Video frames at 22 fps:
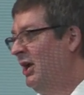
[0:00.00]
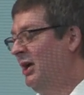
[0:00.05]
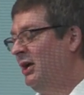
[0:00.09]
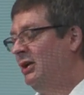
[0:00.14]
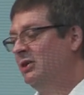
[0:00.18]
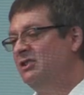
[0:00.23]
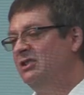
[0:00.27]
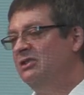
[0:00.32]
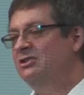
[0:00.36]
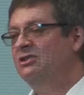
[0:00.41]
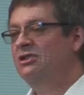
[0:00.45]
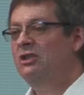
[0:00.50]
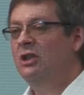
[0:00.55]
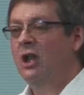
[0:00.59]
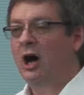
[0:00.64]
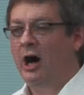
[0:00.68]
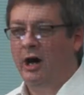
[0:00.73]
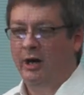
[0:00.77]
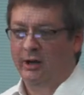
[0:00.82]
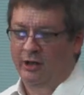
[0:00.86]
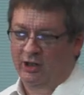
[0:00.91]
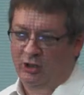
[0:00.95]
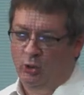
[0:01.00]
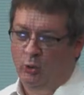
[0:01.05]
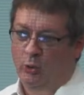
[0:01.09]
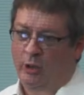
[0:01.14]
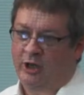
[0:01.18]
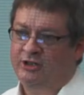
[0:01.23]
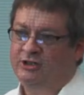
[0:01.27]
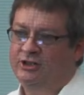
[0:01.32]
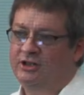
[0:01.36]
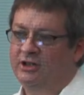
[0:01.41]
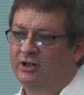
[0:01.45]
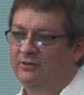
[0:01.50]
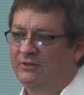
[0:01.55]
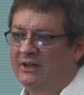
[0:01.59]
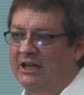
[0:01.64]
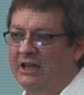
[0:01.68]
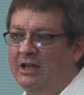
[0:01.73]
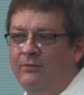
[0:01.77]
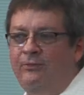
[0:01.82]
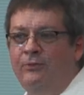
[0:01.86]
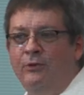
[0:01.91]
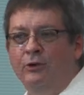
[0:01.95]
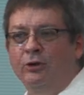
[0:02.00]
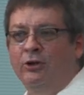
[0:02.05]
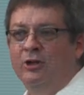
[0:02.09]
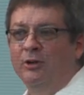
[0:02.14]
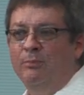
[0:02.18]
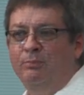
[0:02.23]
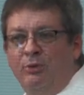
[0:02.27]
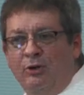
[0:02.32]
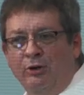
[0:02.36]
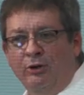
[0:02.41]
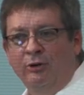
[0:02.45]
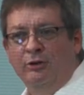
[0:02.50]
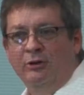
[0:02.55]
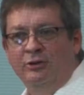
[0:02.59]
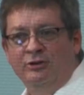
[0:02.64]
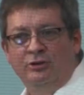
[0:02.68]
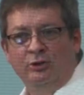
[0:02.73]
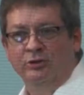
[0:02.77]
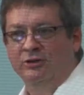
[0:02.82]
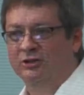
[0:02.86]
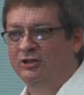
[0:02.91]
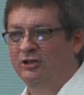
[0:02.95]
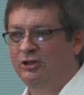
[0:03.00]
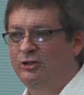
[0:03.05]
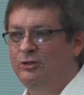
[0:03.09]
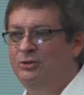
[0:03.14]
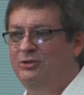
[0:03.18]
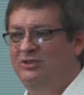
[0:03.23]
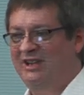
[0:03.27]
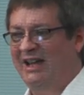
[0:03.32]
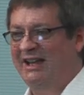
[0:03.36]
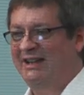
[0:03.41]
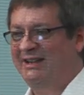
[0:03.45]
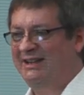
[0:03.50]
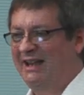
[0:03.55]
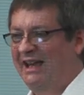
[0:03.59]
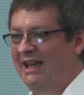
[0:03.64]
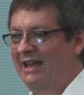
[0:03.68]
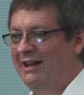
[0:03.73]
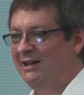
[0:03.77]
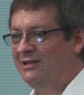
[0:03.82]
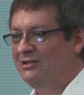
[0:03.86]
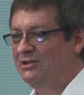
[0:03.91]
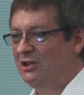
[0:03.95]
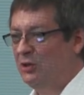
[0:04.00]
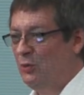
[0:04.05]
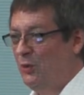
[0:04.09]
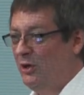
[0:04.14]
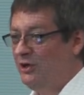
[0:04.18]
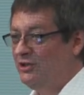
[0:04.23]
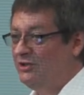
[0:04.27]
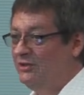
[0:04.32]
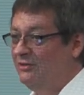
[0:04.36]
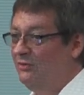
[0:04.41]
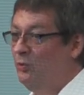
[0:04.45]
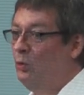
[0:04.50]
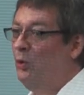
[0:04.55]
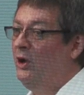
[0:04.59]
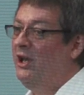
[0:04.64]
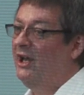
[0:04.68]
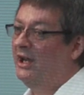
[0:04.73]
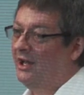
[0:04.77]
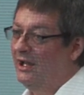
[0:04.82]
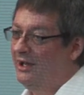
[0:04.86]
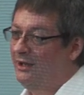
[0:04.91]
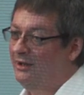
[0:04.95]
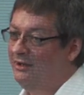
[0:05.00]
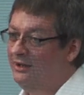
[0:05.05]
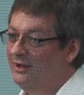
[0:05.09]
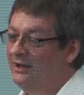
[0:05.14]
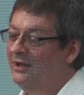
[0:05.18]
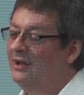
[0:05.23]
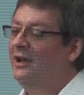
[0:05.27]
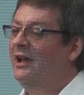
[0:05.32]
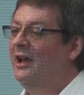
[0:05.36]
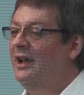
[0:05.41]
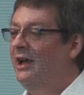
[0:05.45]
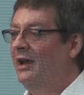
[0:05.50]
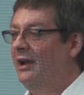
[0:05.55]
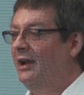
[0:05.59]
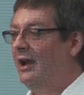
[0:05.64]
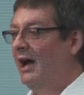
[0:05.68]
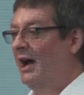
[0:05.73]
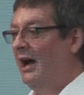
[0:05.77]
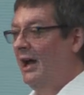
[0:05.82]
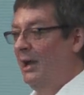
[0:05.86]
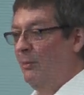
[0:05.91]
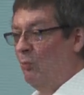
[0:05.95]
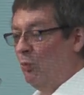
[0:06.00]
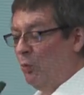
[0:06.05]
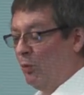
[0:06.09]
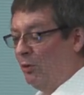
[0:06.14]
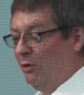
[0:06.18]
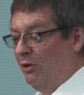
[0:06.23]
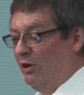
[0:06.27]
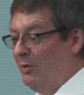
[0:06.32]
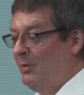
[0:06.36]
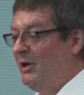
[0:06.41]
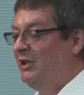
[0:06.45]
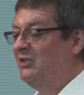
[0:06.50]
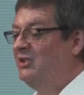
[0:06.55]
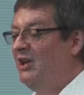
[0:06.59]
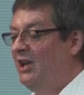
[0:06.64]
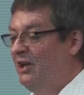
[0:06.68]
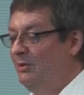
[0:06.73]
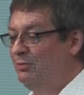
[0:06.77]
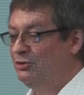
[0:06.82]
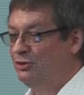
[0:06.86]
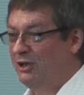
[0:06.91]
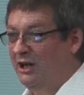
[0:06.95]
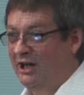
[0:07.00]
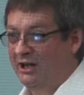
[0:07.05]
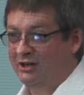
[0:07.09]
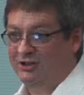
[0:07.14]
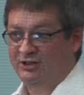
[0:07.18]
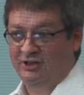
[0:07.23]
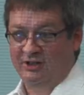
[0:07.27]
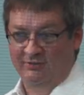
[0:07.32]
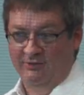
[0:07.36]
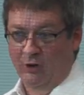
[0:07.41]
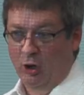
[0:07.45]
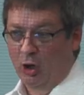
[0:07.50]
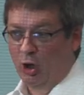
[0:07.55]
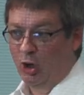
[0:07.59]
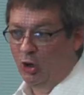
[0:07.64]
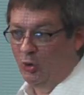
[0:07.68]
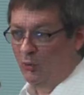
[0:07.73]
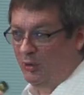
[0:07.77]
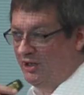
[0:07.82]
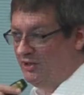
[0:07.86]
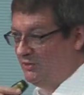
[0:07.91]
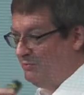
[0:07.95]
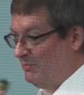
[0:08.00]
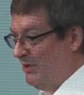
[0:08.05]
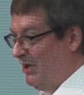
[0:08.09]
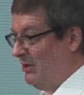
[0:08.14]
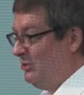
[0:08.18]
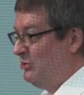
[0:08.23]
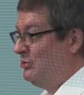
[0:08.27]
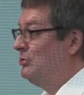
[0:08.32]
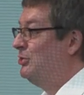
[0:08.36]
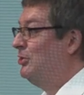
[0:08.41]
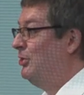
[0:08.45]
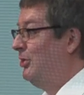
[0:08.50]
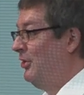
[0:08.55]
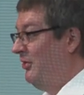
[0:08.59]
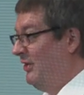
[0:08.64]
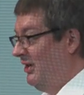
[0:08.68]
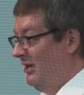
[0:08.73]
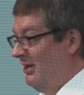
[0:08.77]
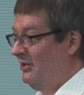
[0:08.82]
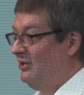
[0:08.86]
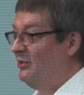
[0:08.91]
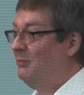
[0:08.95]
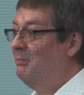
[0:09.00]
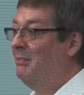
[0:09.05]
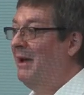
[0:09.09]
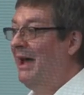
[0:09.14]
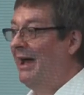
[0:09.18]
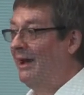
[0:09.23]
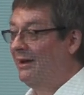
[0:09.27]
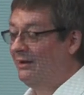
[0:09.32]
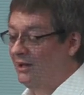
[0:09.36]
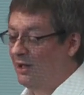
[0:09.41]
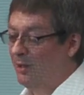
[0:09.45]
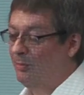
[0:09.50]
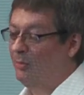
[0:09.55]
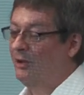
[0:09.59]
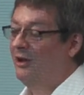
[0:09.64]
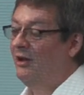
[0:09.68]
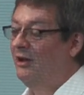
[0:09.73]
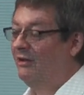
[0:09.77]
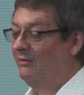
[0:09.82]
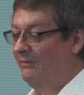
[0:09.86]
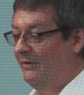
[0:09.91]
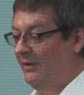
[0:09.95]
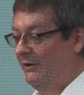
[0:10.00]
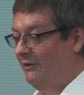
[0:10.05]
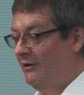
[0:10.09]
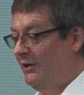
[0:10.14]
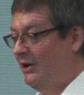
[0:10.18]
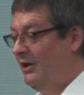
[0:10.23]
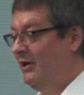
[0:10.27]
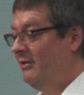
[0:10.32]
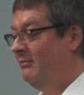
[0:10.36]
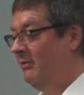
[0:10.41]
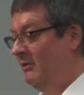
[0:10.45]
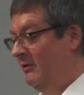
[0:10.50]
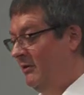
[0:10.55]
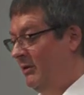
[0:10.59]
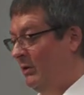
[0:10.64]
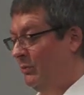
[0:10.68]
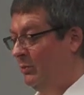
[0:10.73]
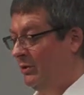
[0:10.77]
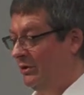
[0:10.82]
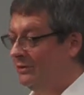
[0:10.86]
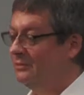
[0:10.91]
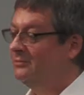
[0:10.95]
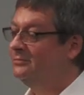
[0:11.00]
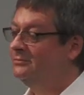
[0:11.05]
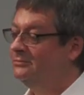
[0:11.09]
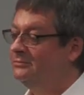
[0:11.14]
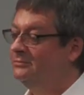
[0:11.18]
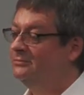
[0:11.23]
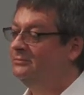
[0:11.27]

Because it's not a question of if your computer is going to lose that data, it's a question of when, and I'm worried about that abstraction. I've always made sure that it is backed up very, very well.